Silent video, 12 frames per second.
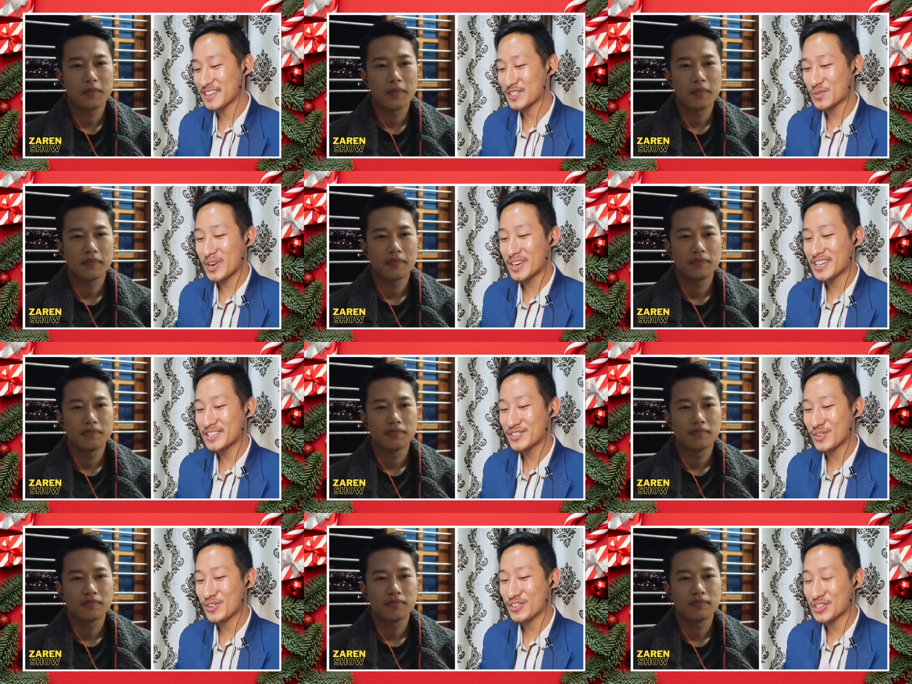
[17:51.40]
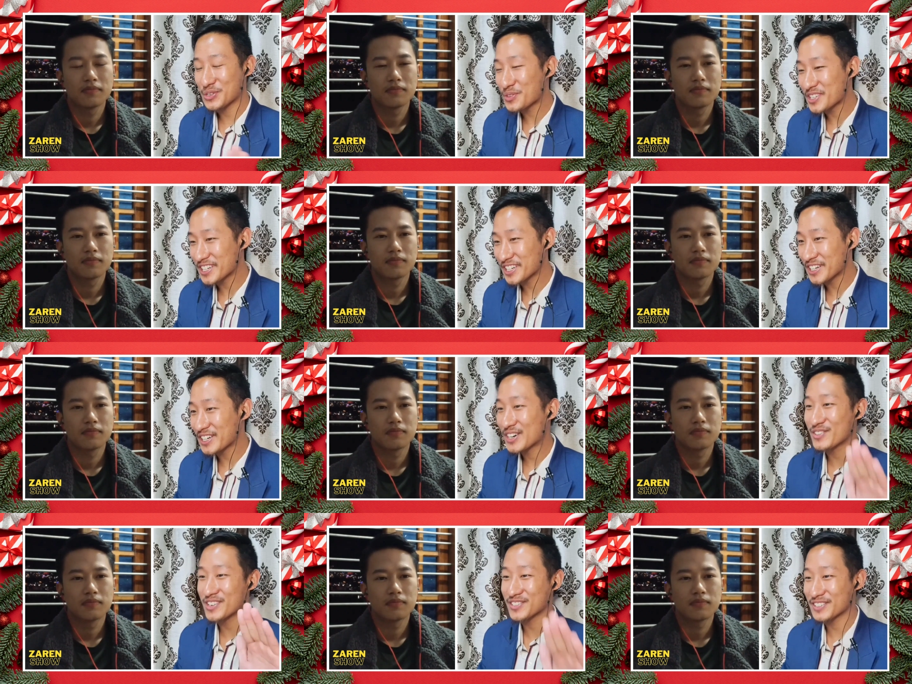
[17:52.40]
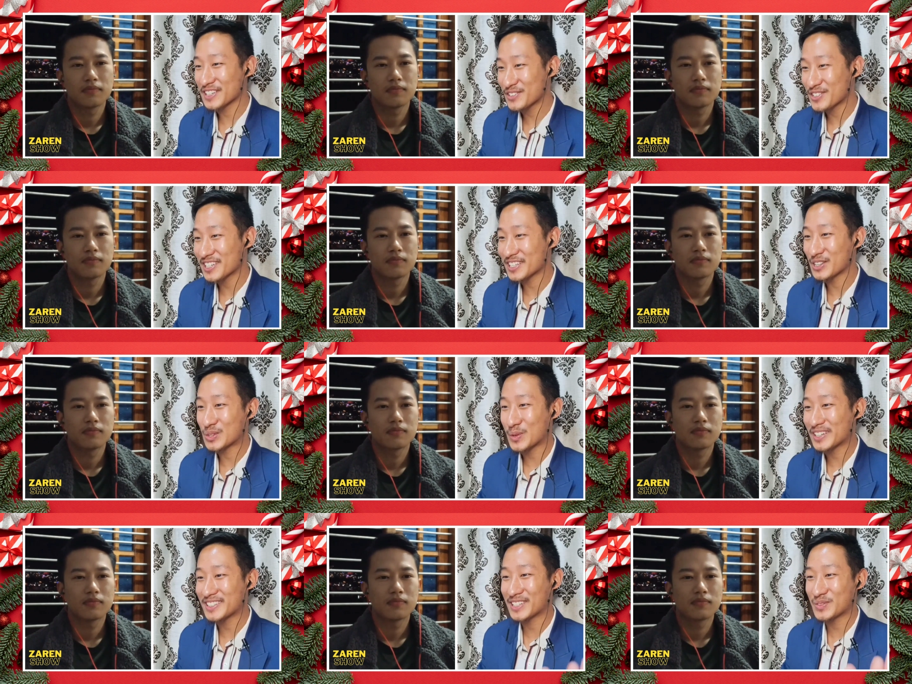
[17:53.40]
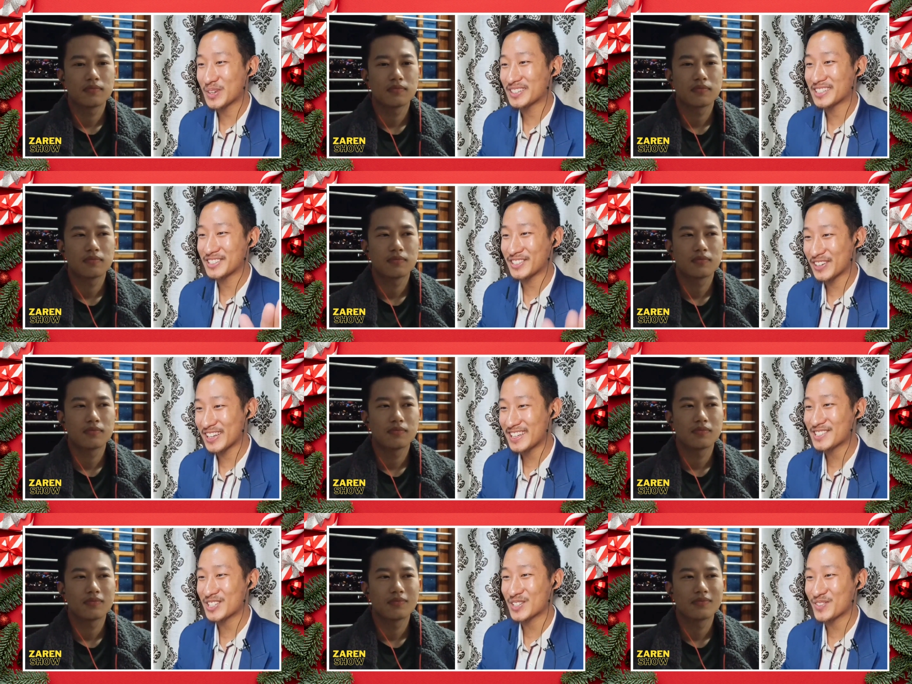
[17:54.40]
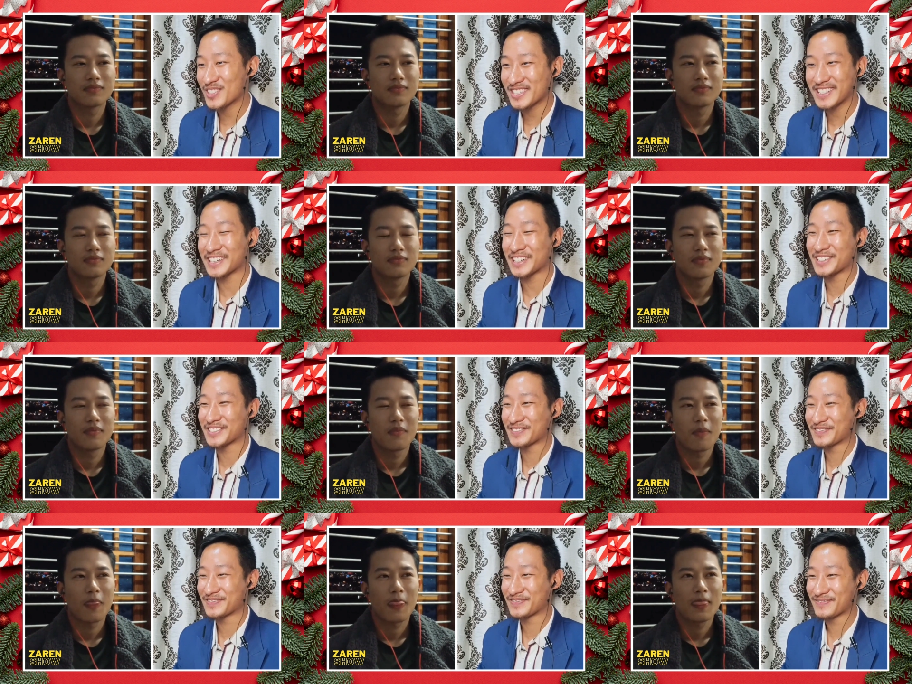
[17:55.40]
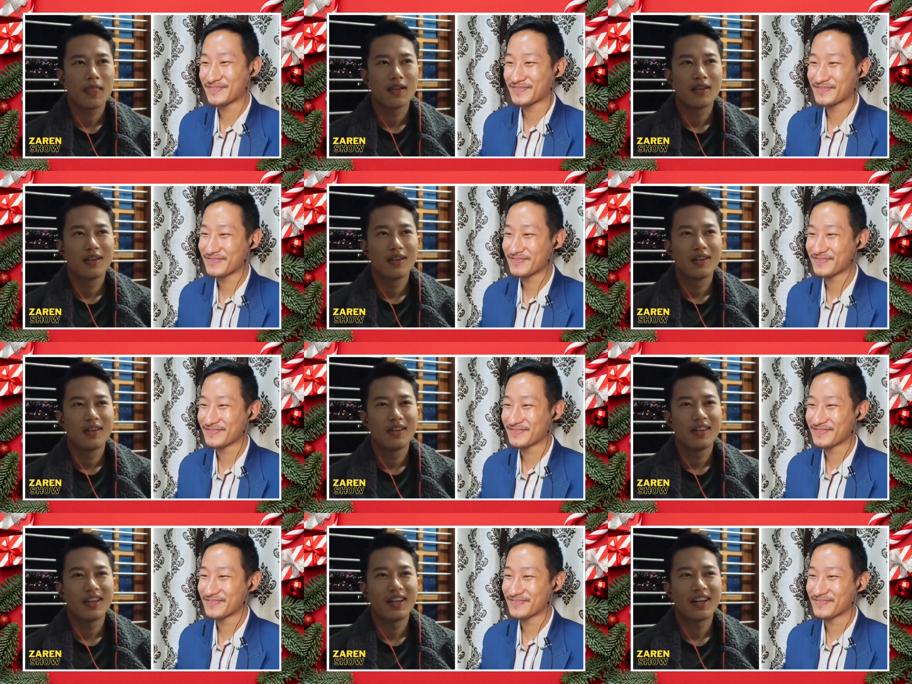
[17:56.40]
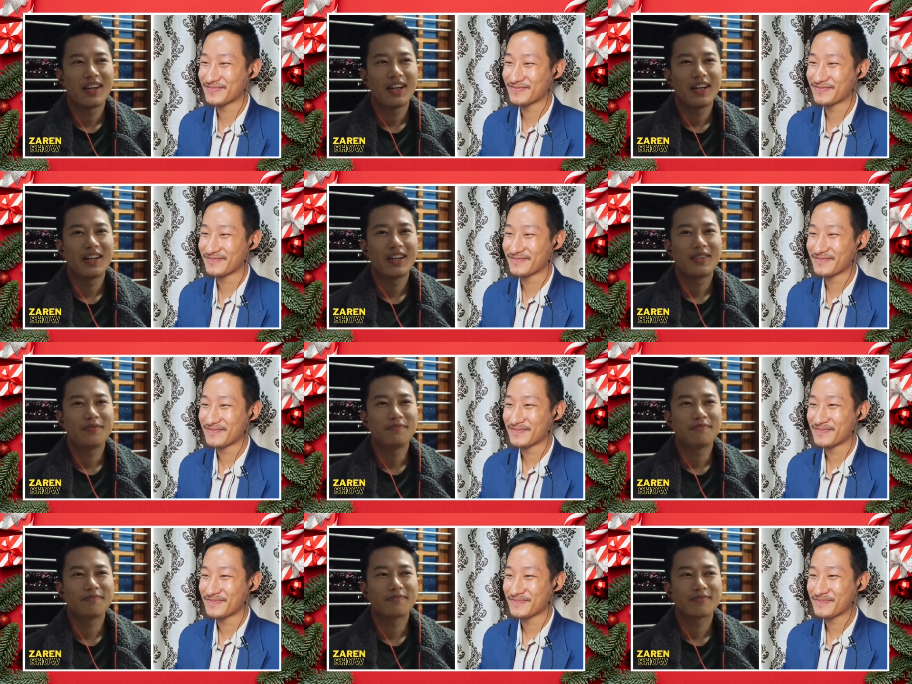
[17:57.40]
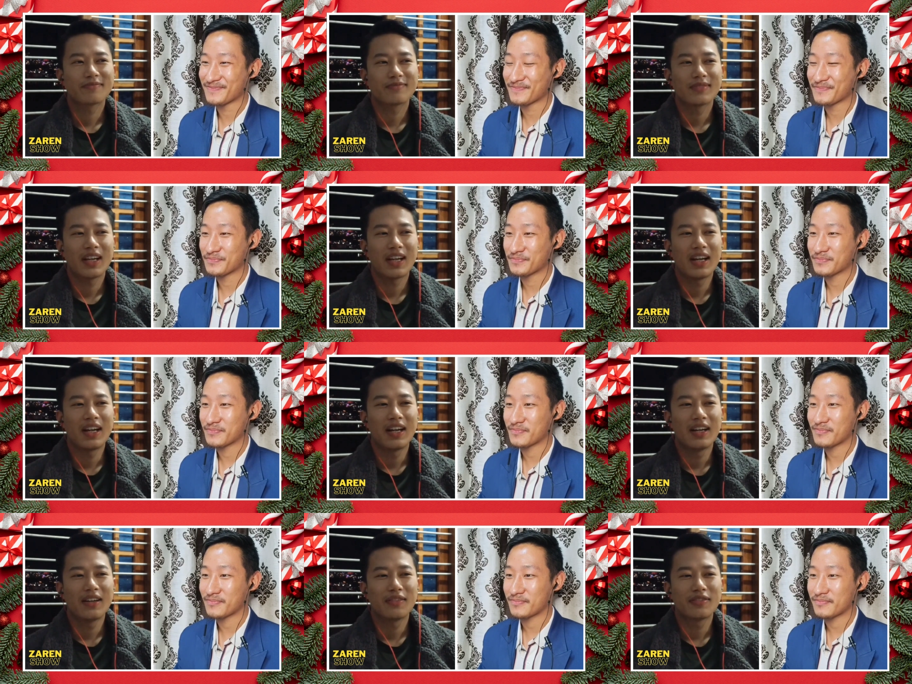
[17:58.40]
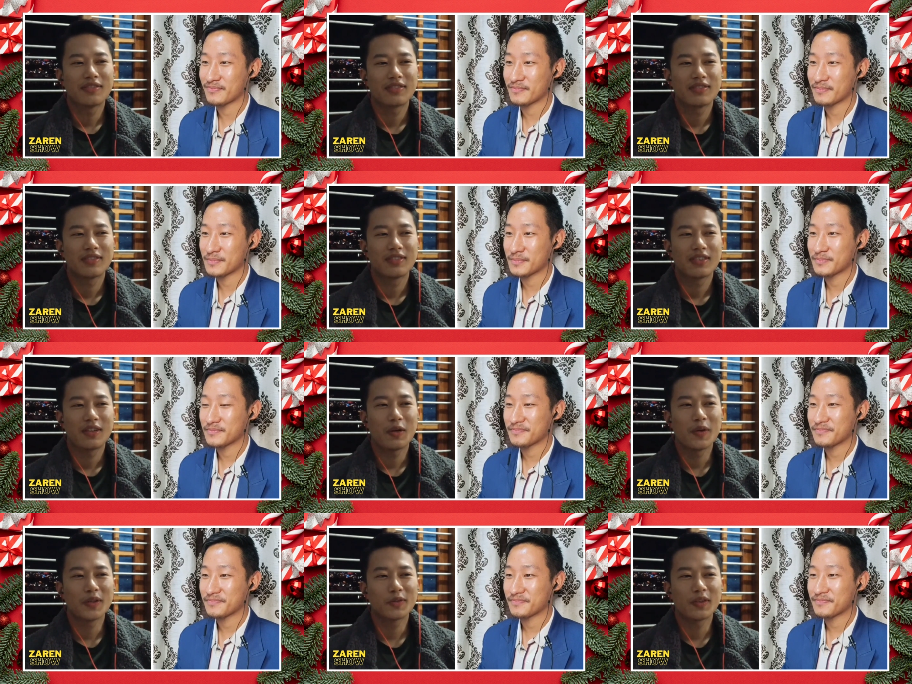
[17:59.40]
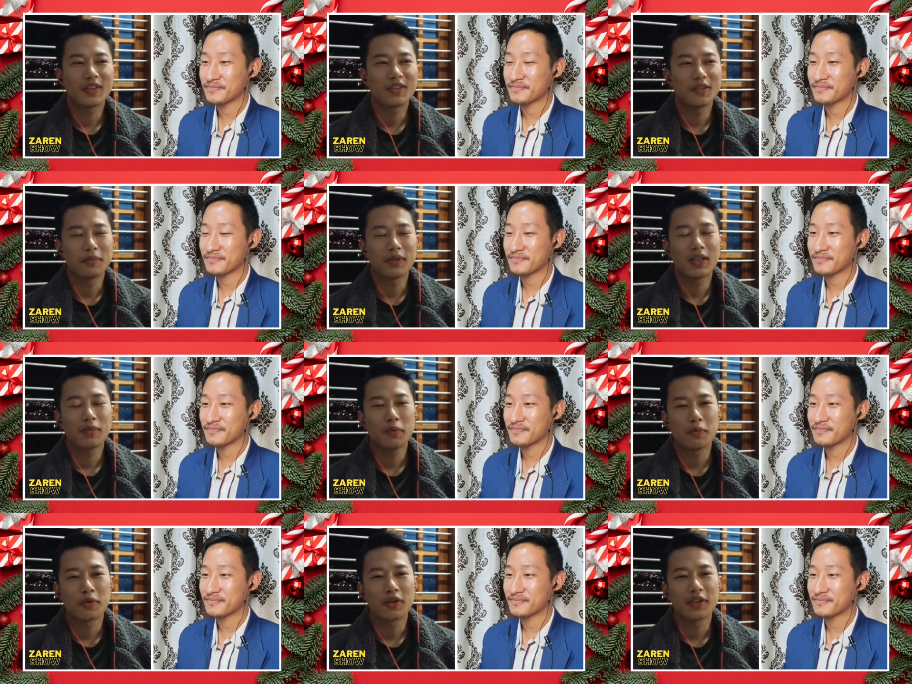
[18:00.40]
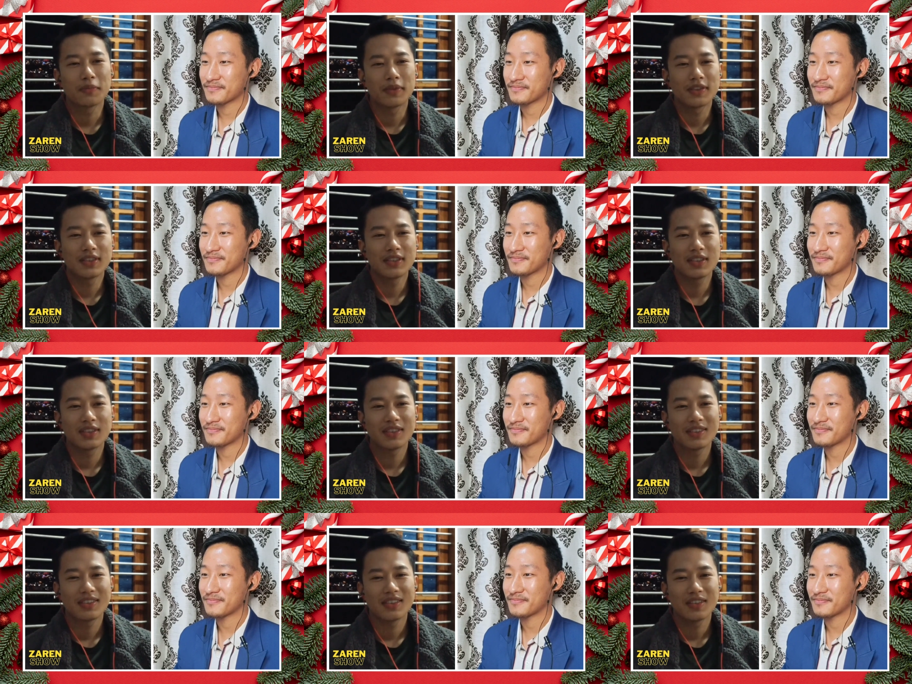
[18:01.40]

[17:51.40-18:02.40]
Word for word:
Speaker 1: you this: What is your New Year resolution? 2023 is almost here.
Speaker 2: Yeah. Um, I have always wanted to become a morning person,